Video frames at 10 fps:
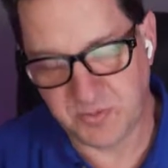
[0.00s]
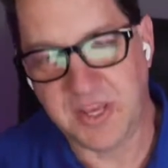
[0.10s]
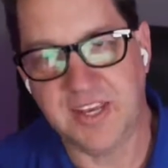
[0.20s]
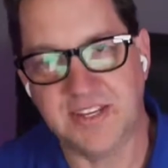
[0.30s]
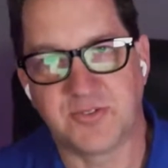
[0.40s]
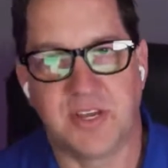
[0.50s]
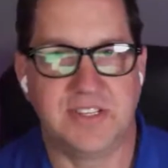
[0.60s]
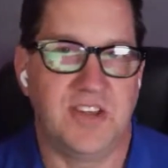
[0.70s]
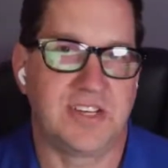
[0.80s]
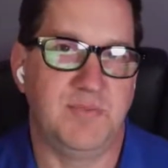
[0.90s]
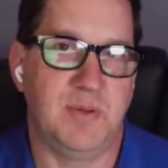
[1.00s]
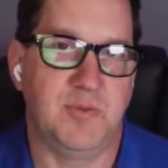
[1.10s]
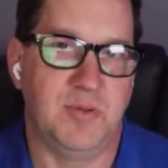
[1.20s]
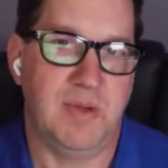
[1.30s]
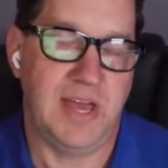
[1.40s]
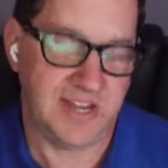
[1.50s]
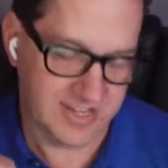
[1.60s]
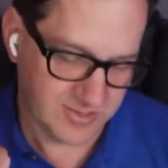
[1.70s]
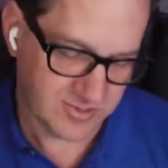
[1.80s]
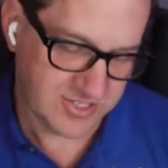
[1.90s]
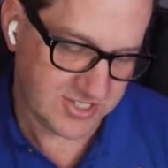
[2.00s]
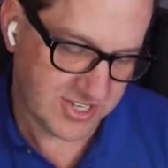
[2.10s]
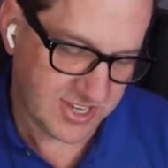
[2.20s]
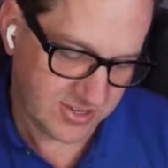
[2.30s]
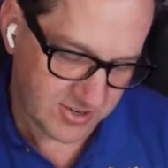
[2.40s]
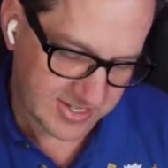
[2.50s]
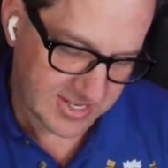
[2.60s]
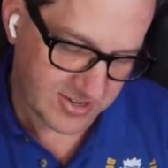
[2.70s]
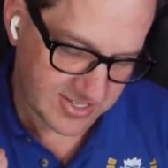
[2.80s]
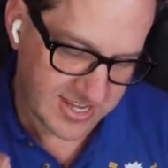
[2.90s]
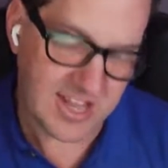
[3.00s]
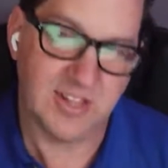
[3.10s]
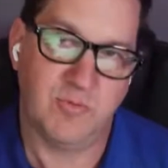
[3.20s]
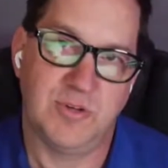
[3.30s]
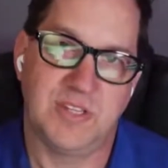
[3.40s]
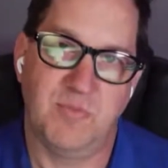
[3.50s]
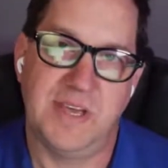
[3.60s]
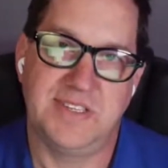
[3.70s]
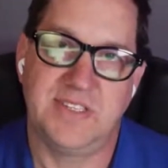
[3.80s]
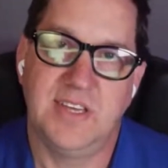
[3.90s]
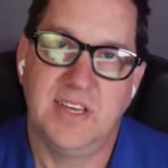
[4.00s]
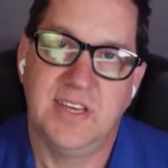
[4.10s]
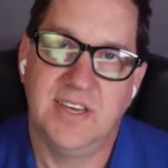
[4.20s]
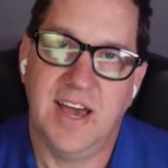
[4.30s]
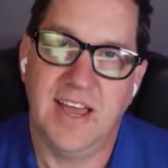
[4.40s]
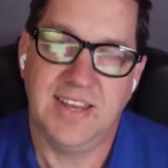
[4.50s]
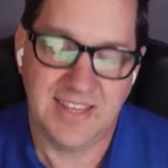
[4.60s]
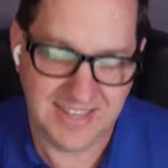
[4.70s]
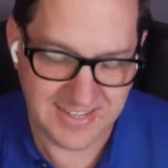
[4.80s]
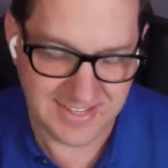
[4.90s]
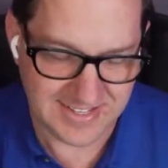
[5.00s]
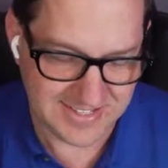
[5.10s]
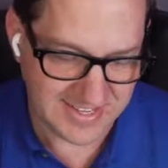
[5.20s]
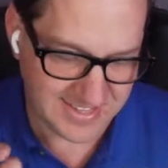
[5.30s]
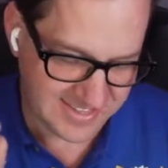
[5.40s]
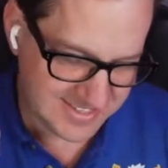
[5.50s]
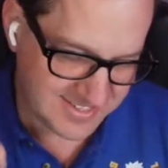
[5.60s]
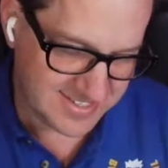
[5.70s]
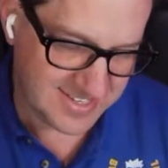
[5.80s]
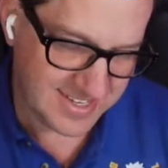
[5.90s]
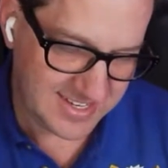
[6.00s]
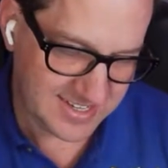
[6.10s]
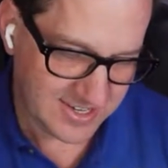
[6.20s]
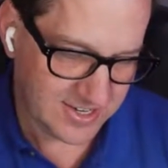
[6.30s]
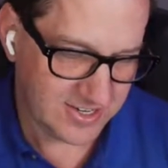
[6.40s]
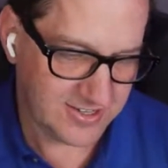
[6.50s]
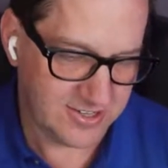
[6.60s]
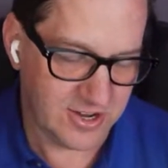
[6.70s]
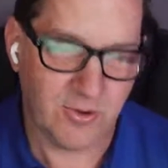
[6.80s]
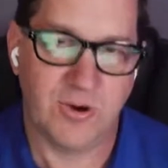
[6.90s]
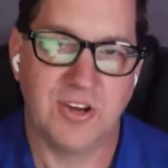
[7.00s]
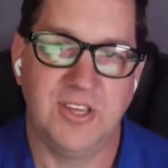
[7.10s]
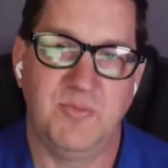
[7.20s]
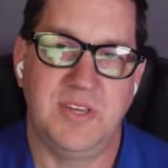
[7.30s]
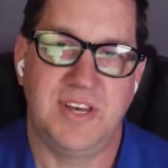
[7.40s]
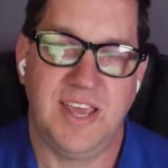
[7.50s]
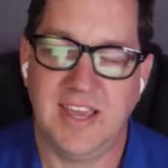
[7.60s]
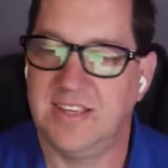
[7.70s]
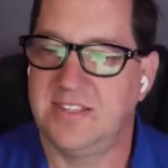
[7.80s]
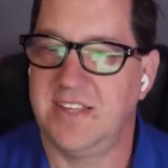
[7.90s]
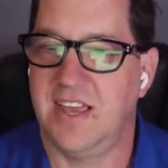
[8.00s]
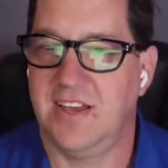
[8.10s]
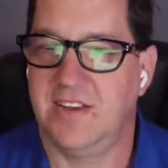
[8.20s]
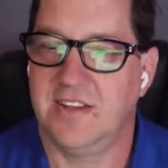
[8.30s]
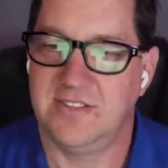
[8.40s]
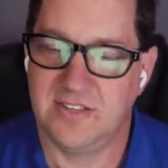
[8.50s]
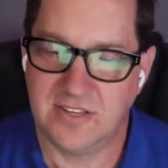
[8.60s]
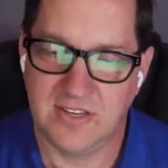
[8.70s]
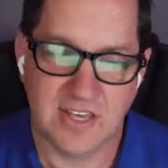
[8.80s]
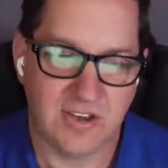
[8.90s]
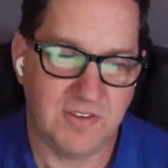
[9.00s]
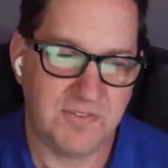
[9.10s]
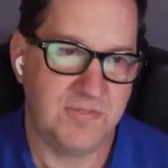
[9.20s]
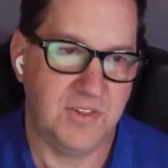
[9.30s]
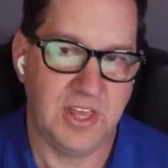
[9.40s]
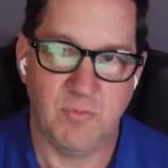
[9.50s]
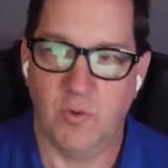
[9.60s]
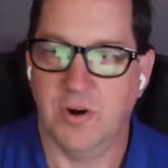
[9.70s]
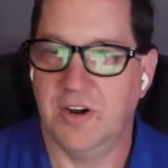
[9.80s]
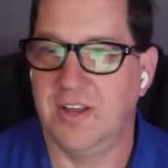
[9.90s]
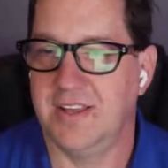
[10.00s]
media and try to talk to people about here. Just go out there and tell them what the best IDE is. This is it. No argument, hands down, and kick off a flame war.